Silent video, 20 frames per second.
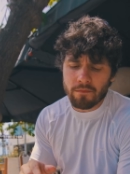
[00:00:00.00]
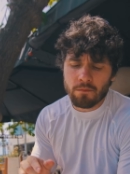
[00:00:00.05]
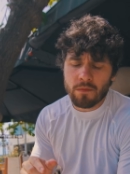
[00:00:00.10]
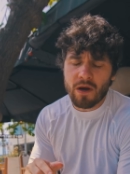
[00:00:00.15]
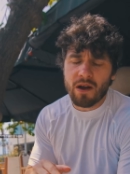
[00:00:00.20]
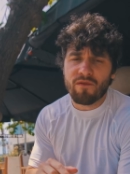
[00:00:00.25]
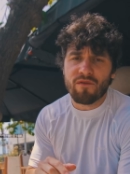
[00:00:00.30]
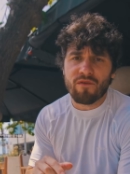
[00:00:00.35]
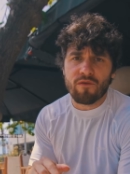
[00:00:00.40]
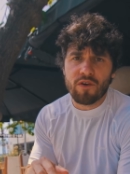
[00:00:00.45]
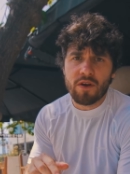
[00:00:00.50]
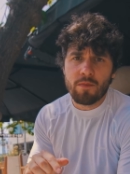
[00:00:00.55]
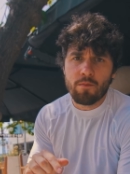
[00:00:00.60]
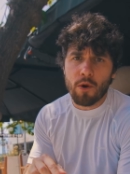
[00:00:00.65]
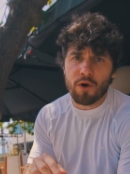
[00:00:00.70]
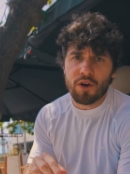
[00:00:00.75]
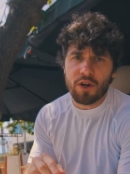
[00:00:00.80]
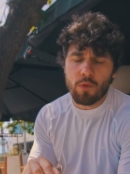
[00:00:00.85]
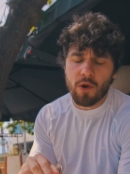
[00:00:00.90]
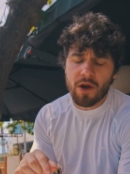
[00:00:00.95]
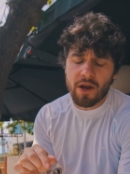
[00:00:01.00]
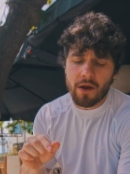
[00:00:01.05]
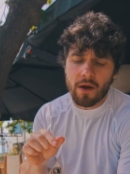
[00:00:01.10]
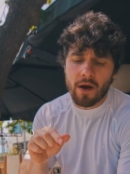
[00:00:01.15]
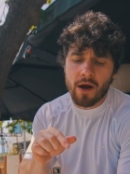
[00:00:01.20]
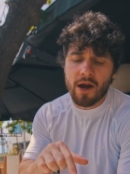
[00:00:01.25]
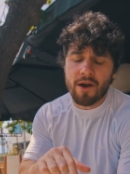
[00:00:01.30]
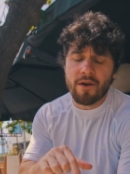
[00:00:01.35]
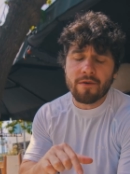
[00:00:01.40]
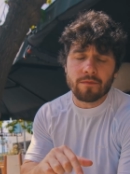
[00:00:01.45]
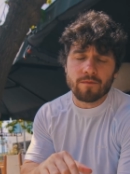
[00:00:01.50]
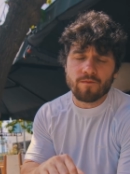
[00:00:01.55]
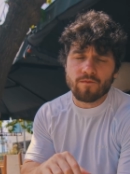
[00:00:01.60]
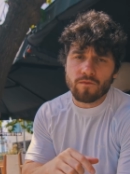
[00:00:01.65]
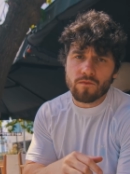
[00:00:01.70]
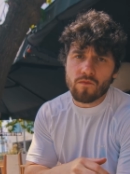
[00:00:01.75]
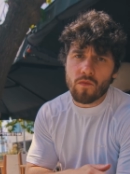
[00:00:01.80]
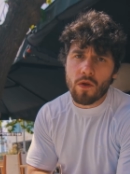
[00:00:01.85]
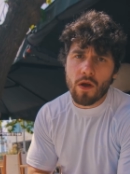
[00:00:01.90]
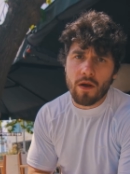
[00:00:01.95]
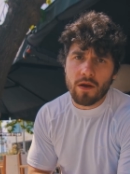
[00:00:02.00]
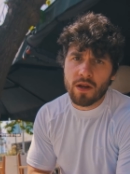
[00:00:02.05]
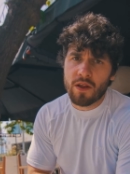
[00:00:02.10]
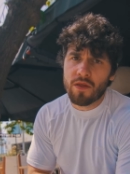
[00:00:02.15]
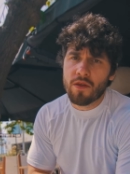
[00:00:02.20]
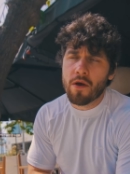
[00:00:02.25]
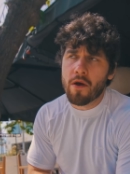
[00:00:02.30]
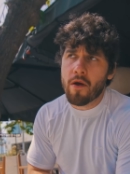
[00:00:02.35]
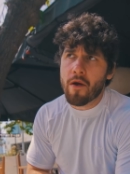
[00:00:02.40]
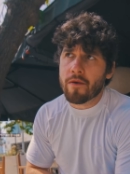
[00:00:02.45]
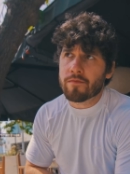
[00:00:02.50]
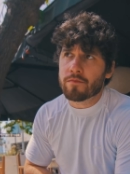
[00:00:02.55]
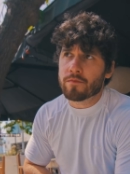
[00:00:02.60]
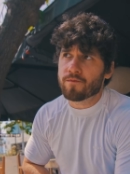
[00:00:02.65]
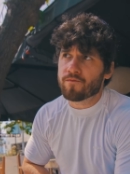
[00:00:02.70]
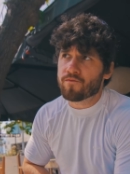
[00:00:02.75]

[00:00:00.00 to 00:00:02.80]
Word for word: my free bodyweight guide in the